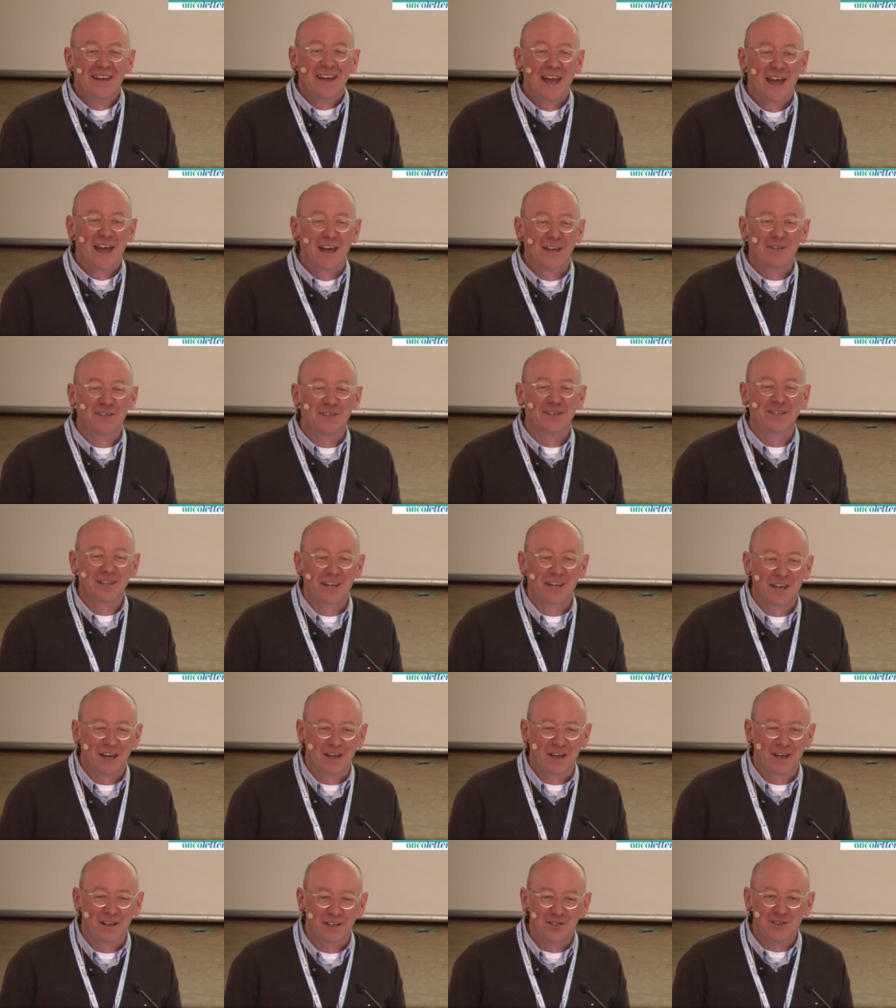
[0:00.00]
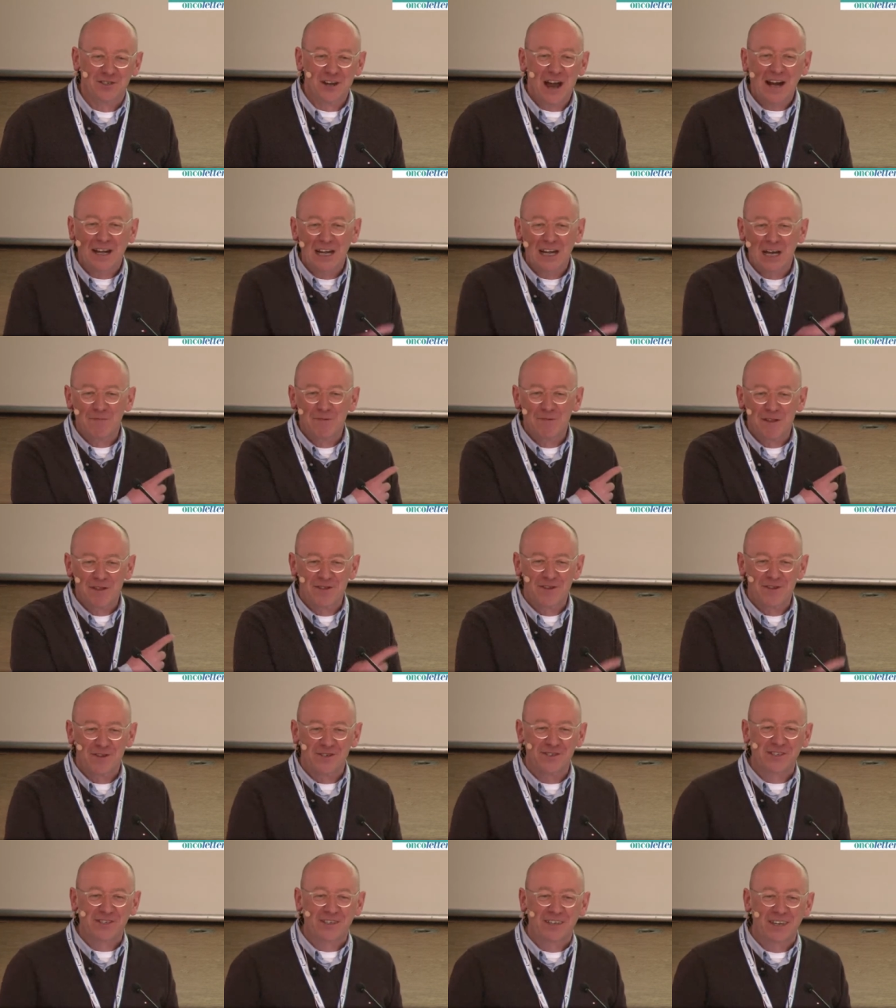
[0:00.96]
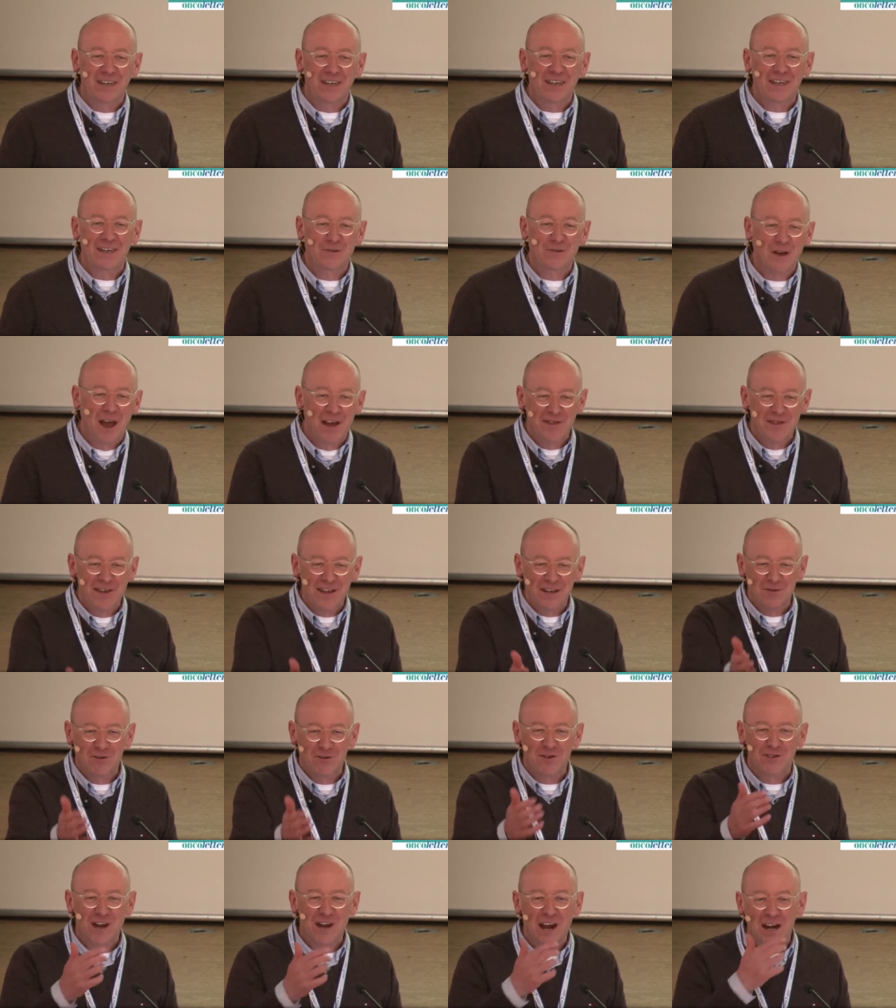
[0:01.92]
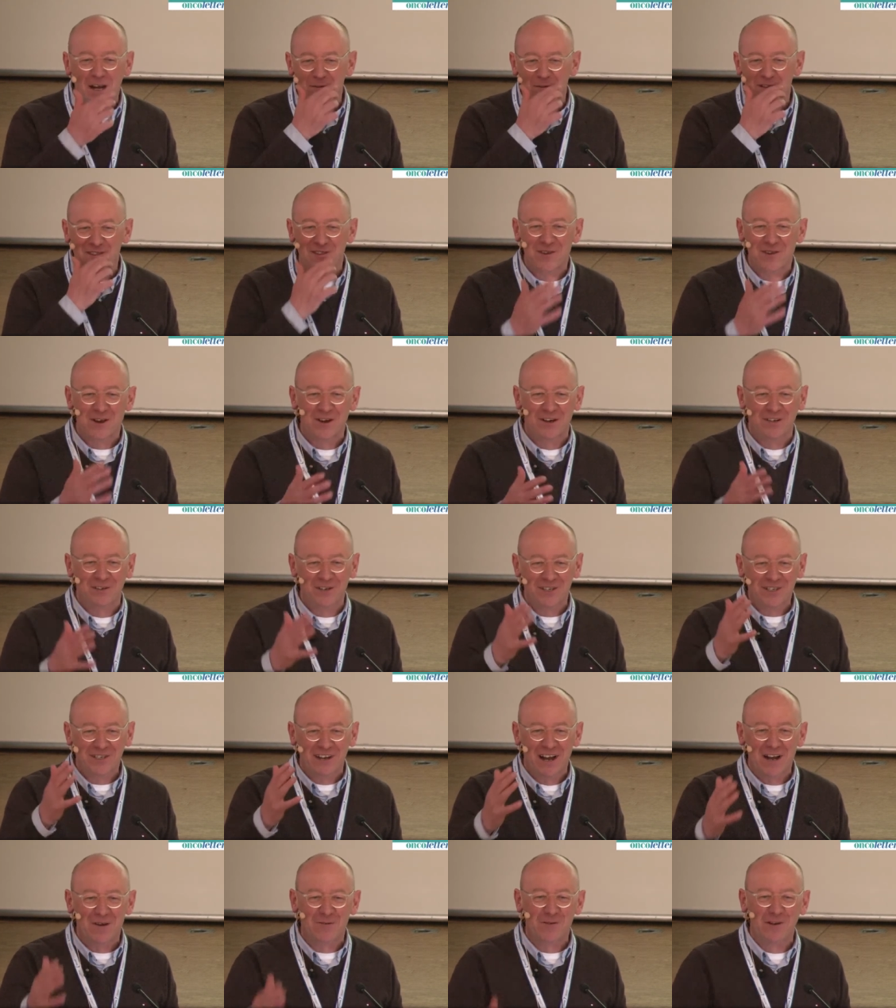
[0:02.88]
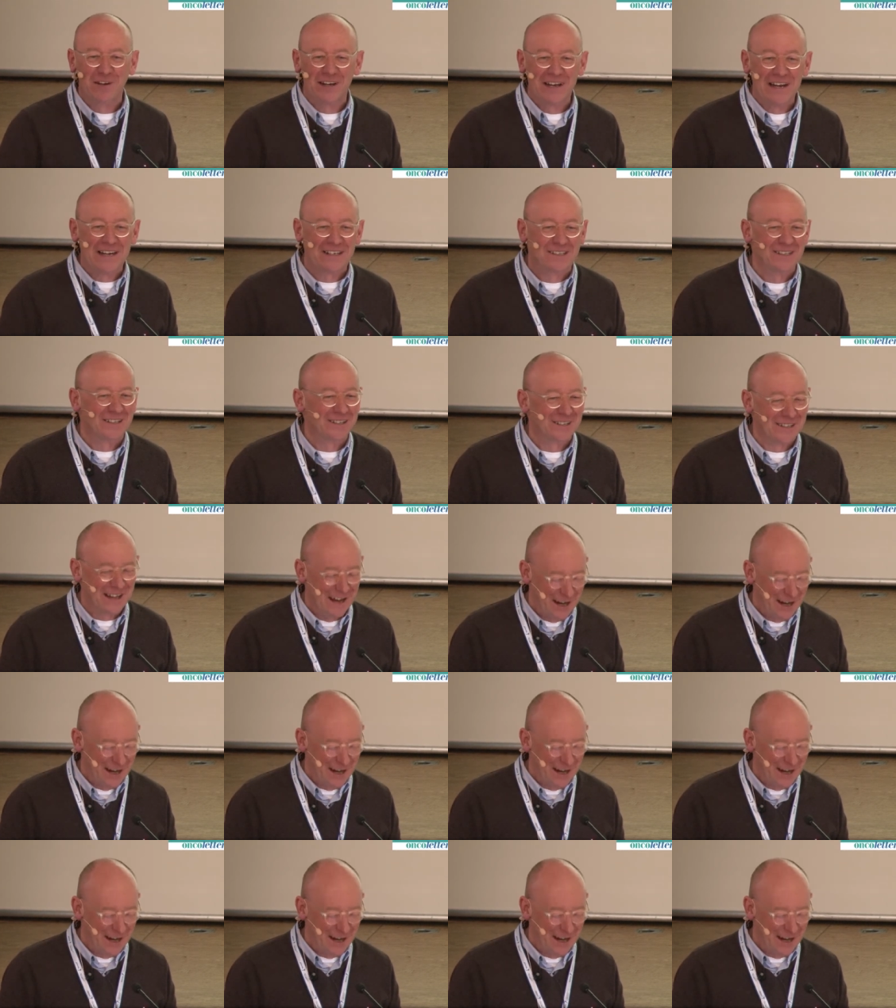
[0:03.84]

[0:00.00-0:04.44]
And uh, juggling with this key, I think you juggle with your risk calculators,